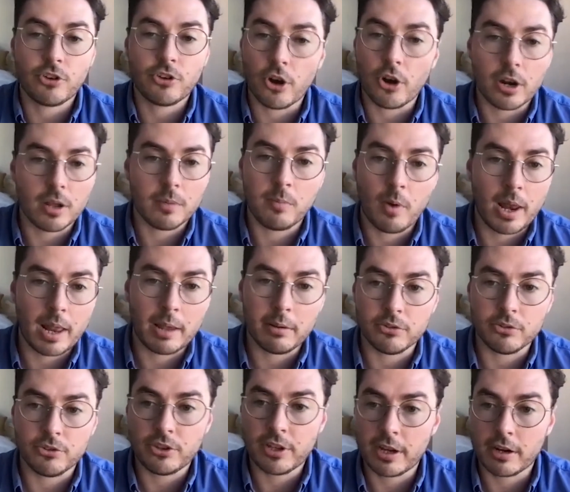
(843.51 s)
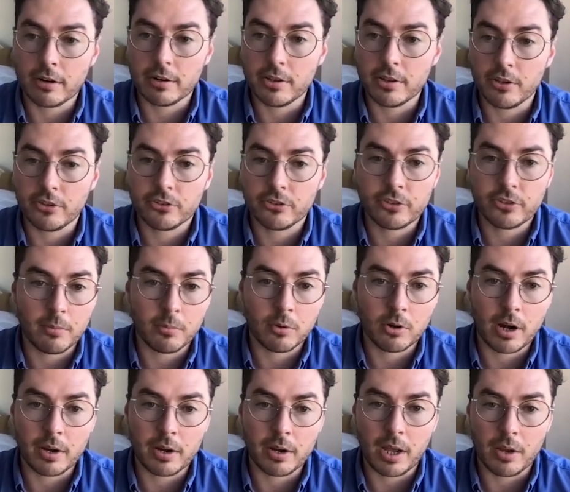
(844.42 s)
startup while I was there in the
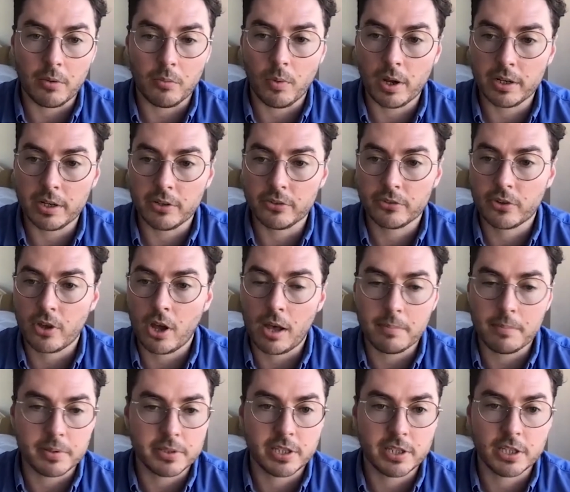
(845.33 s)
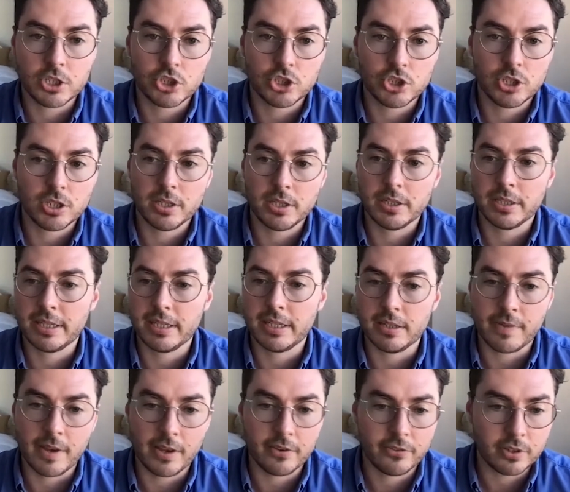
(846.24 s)
summer. I won his competition. He
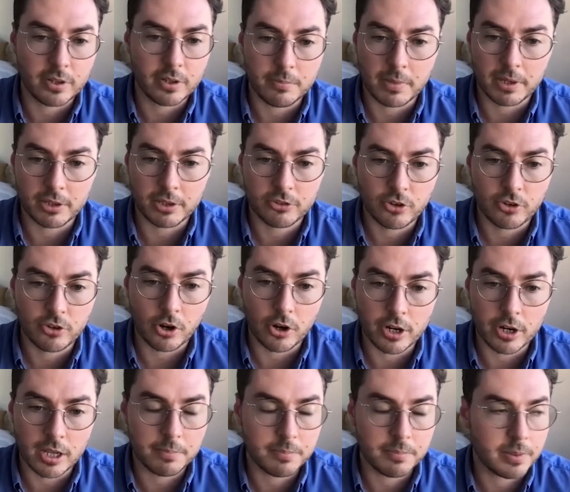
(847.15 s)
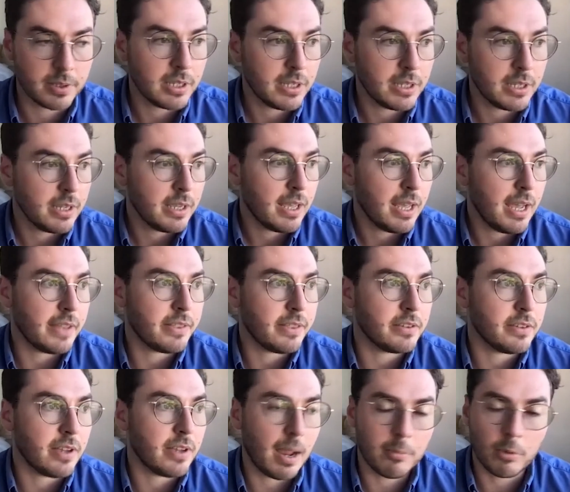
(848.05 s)
invested in my startup at
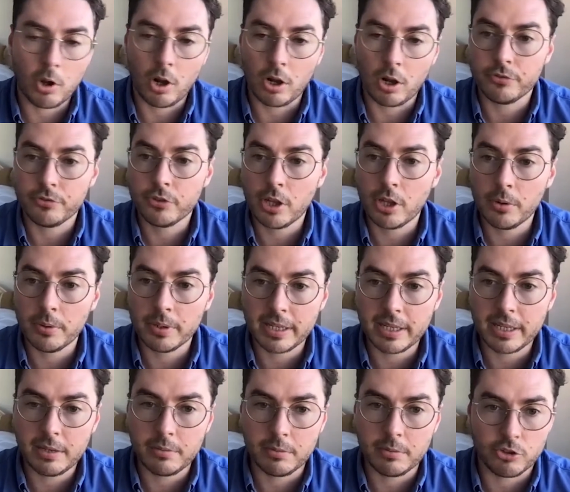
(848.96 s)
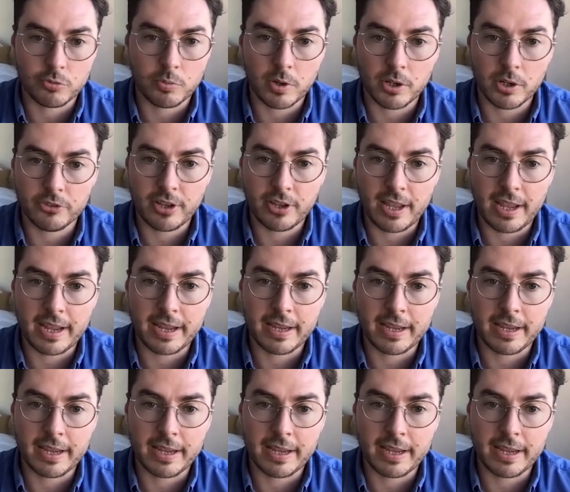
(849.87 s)
the time called Flowity, which was